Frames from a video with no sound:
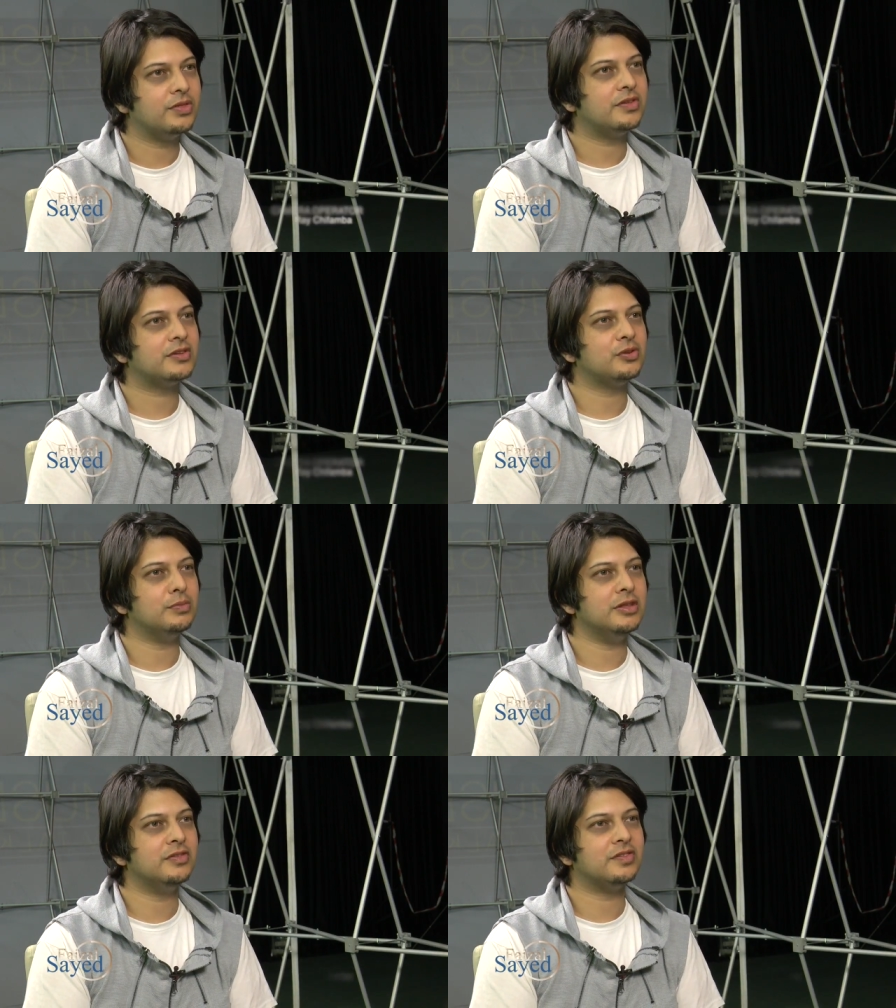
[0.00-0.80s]
What this
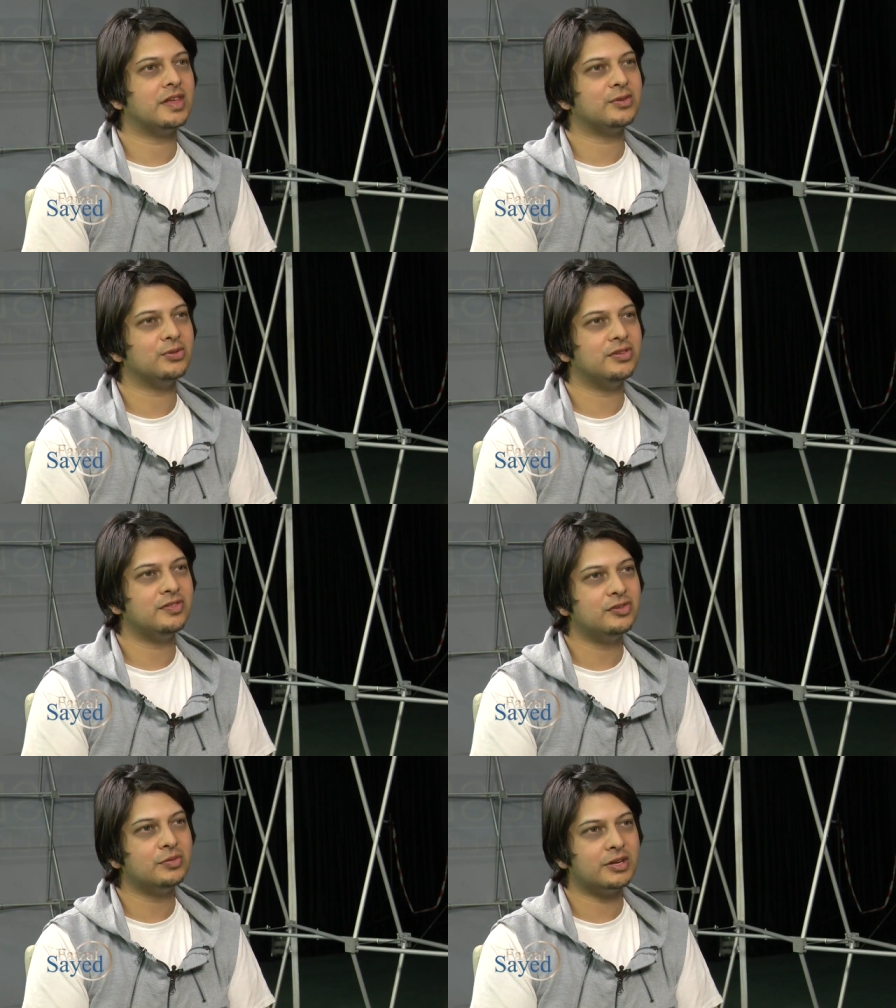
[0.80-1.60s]
actually means is that your
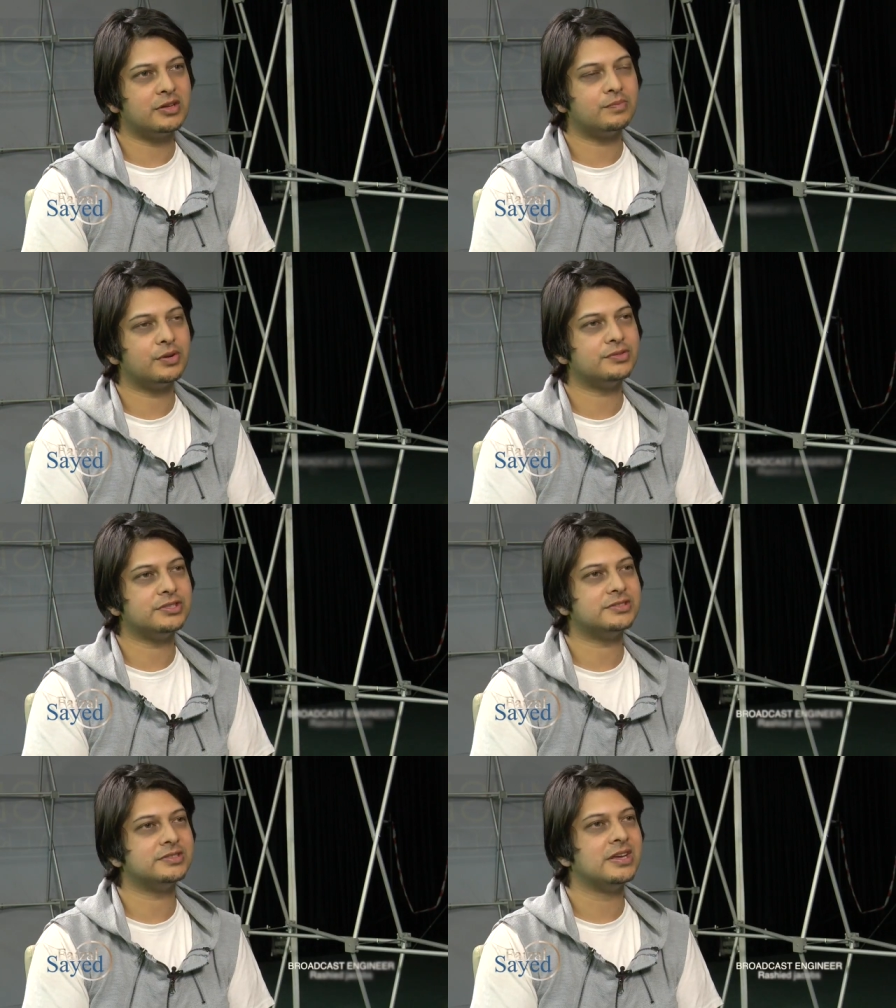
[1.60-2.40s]
decision-making
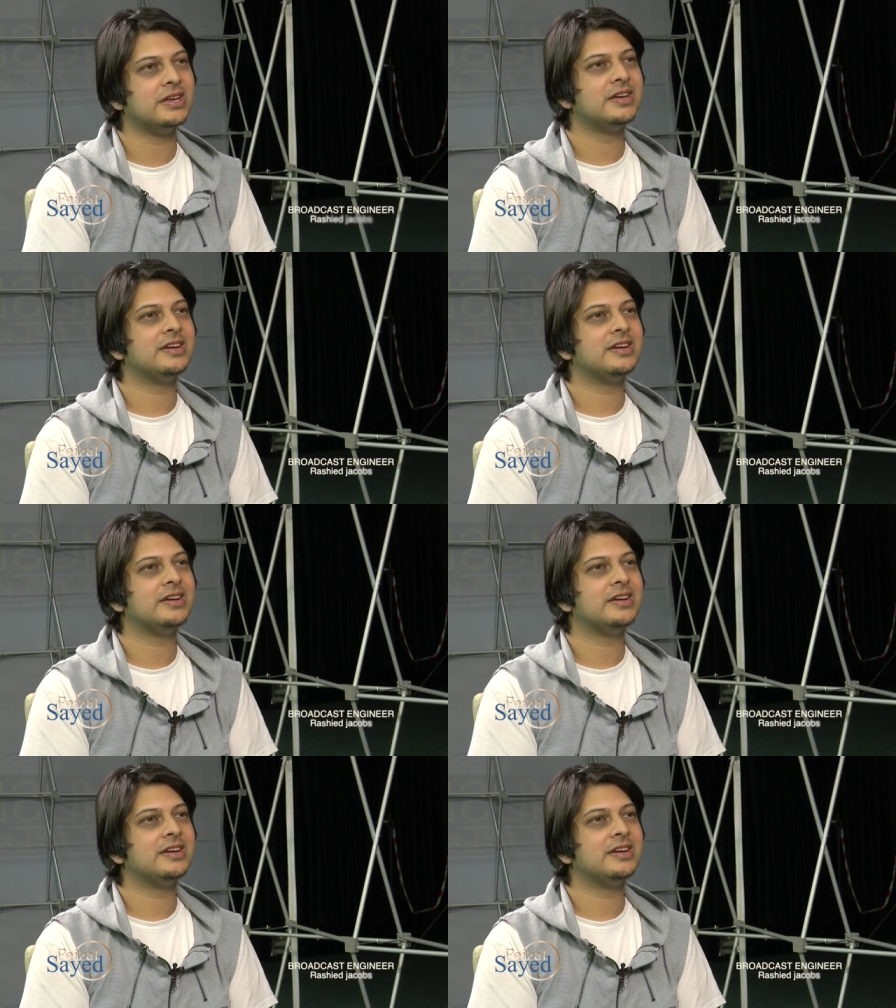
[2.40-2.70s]
process